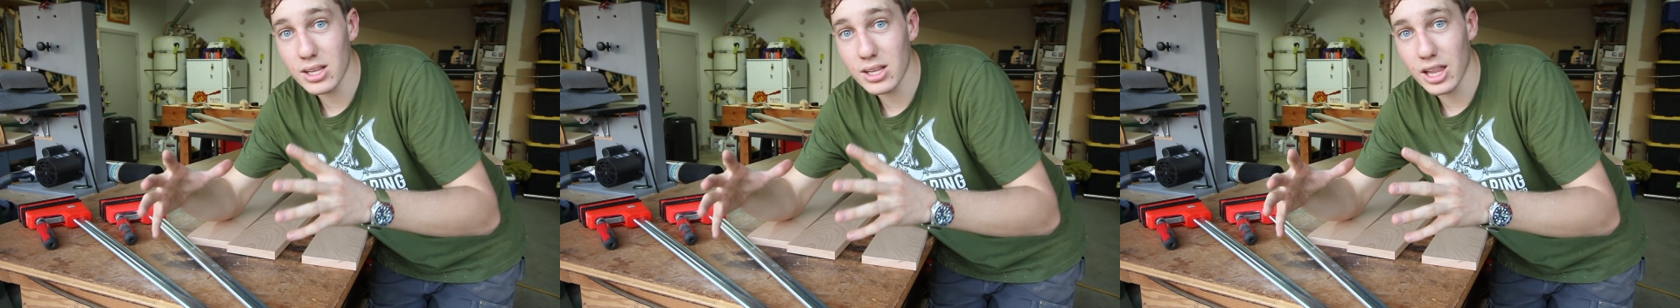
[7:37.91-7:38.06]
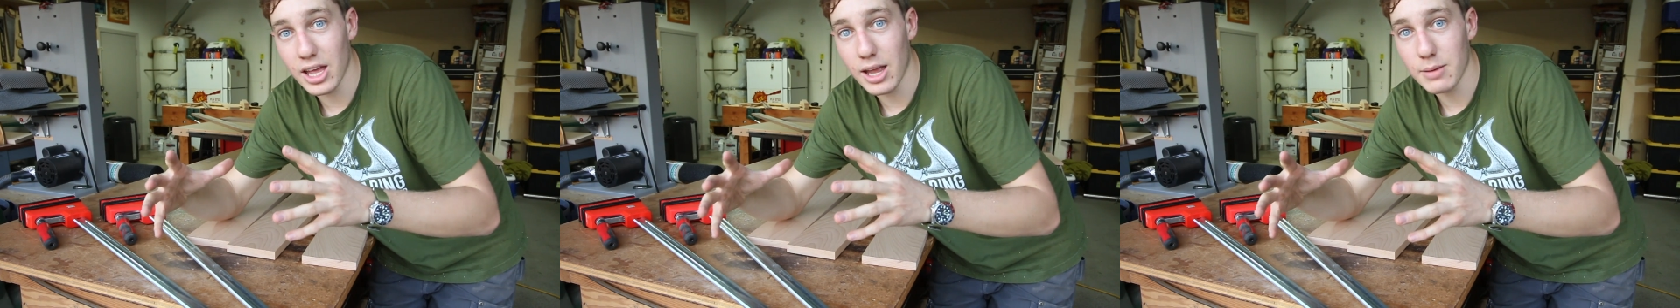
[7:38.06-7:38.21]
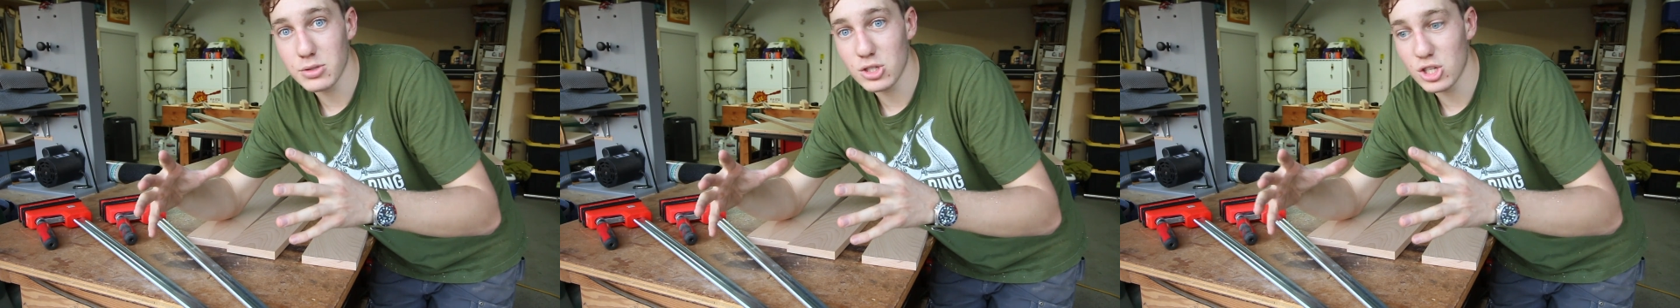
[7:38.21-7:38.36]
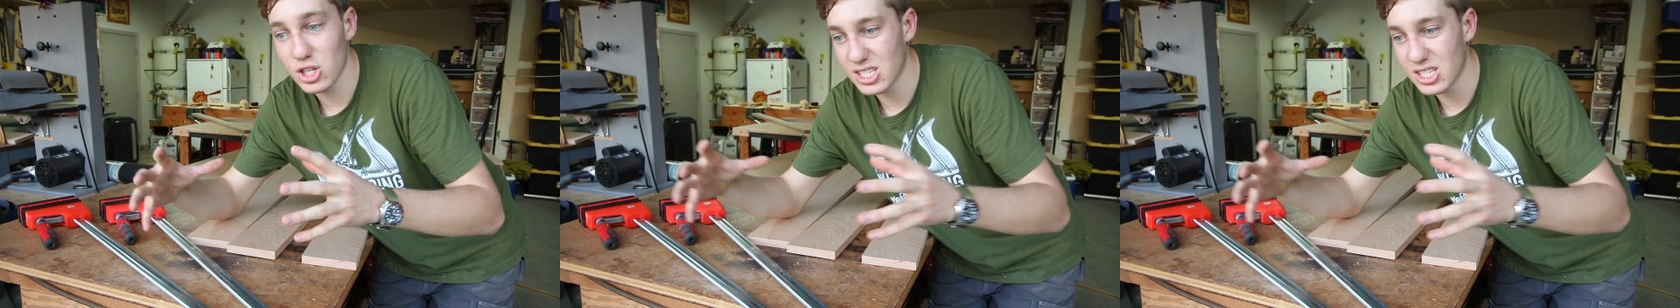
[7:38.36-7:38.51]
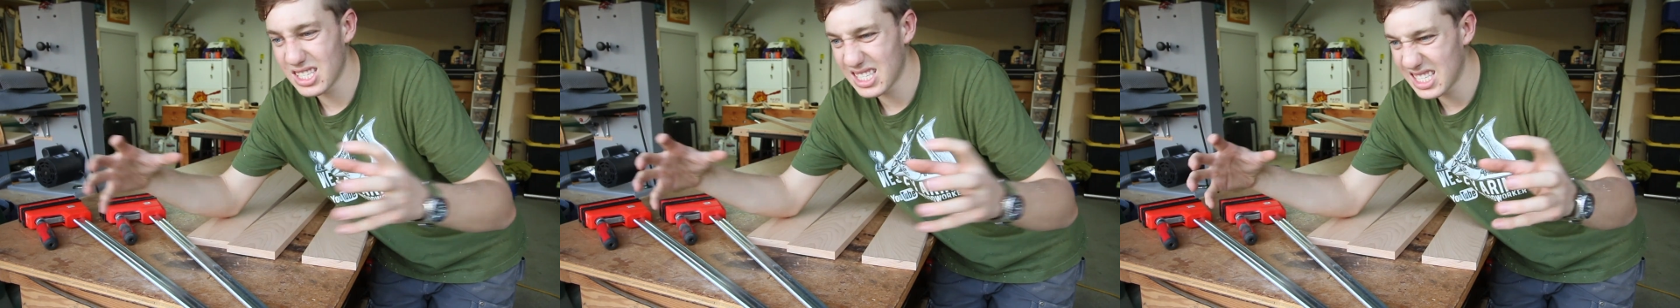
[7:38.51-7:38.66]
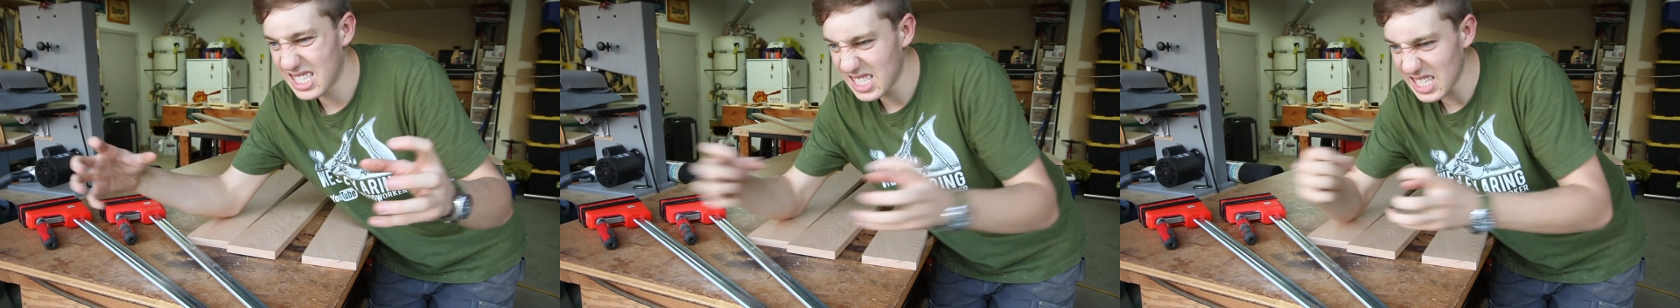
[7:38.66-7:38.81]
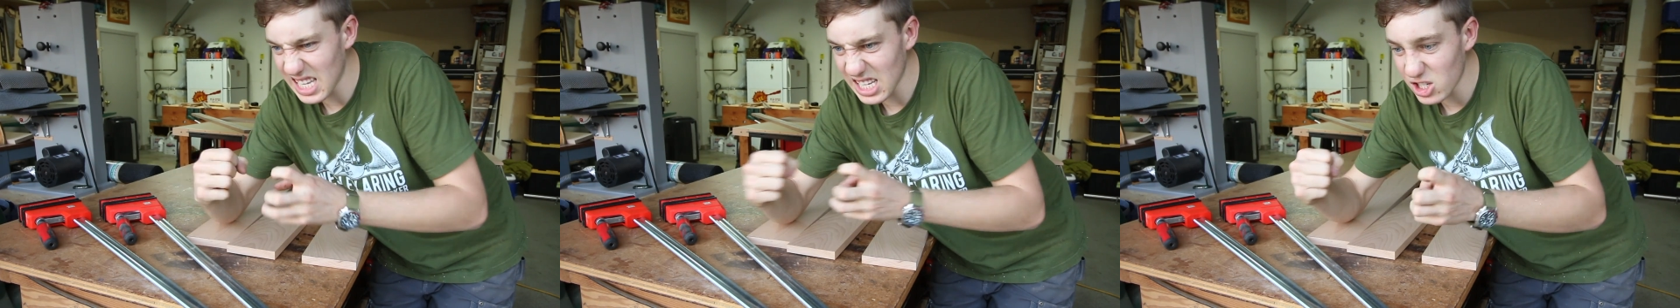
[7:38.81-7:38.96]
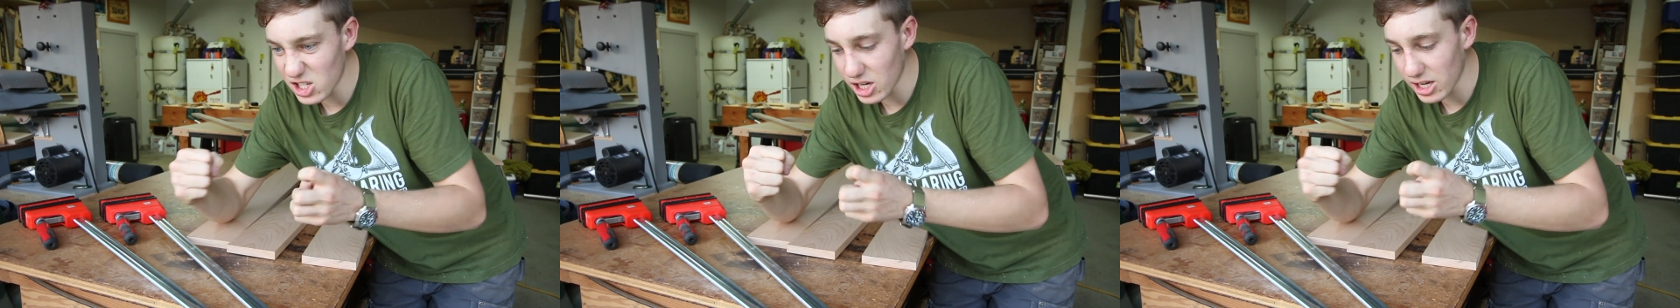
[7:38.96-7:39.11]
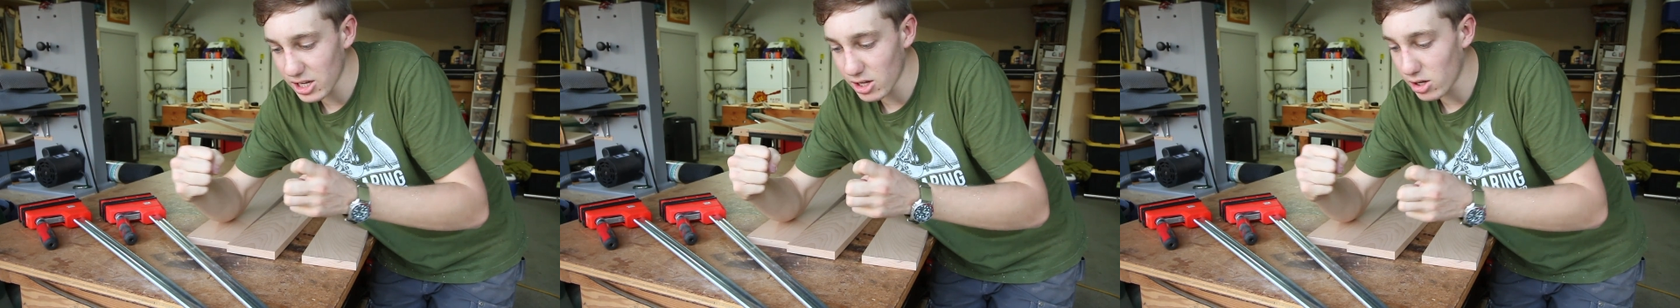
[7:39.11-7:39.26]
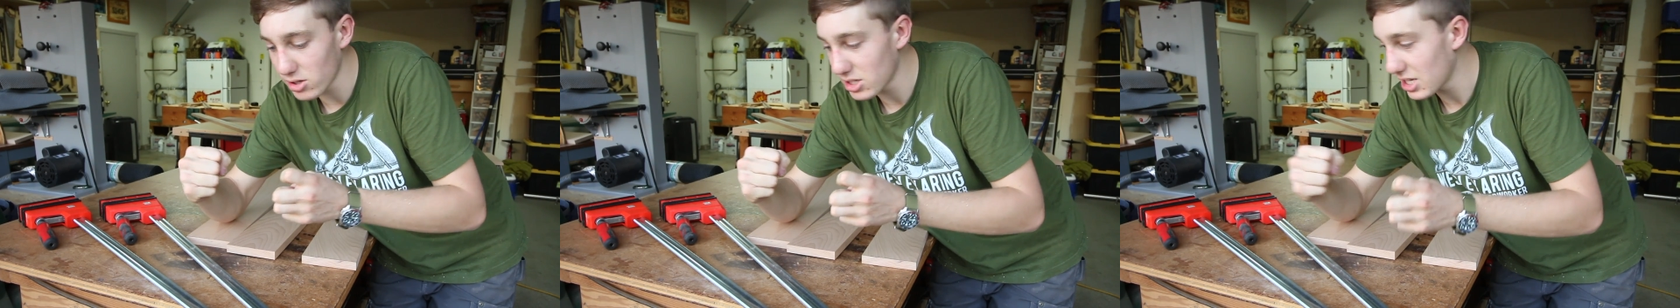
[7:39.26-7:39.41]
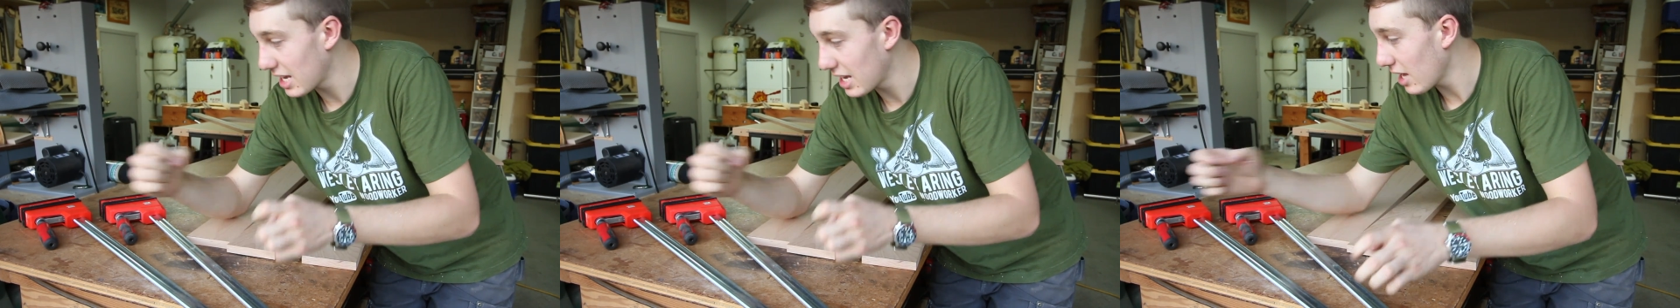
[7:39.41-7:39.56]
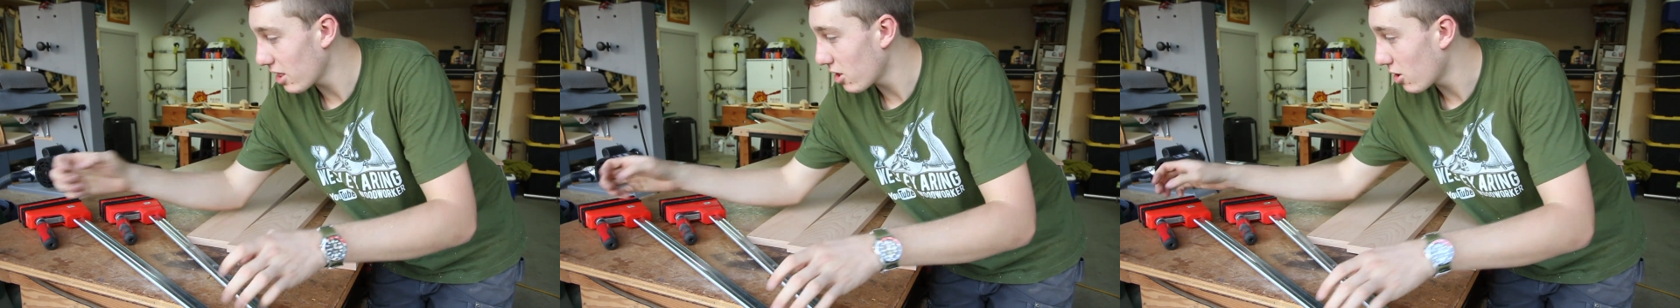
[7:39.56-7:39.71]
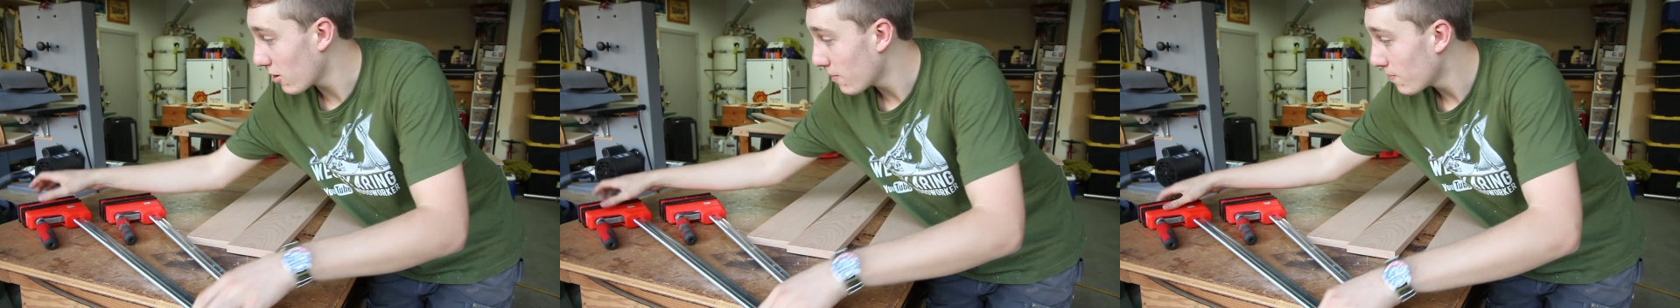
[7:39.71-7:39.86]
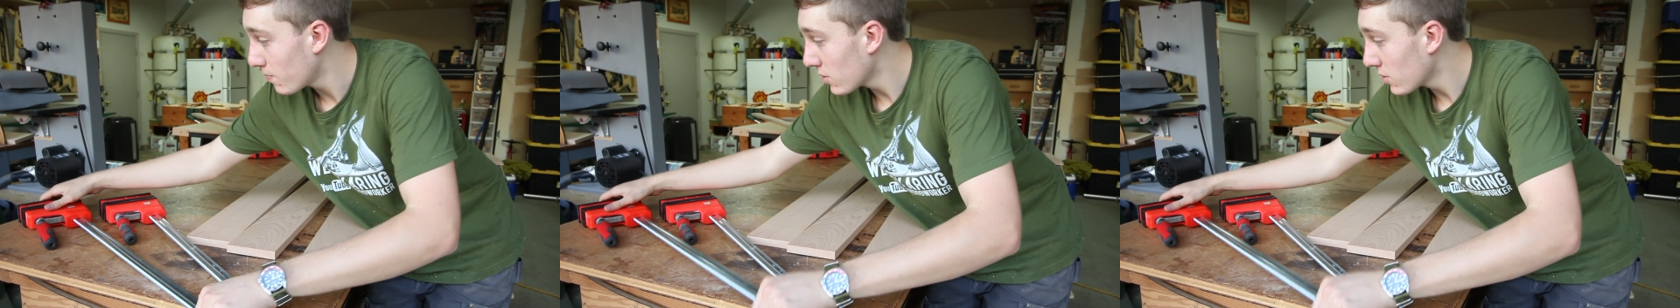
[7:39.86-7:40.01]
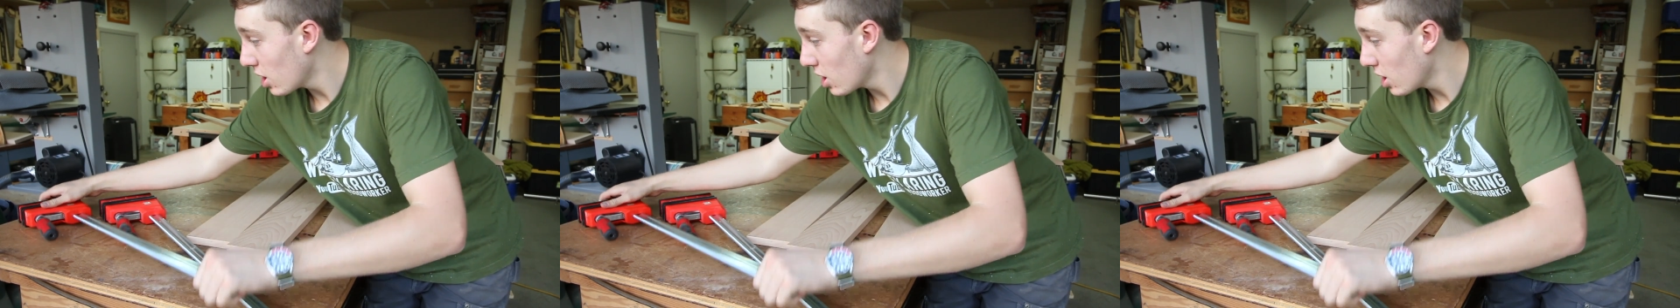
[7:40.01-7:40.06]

clamps just cinching it all together,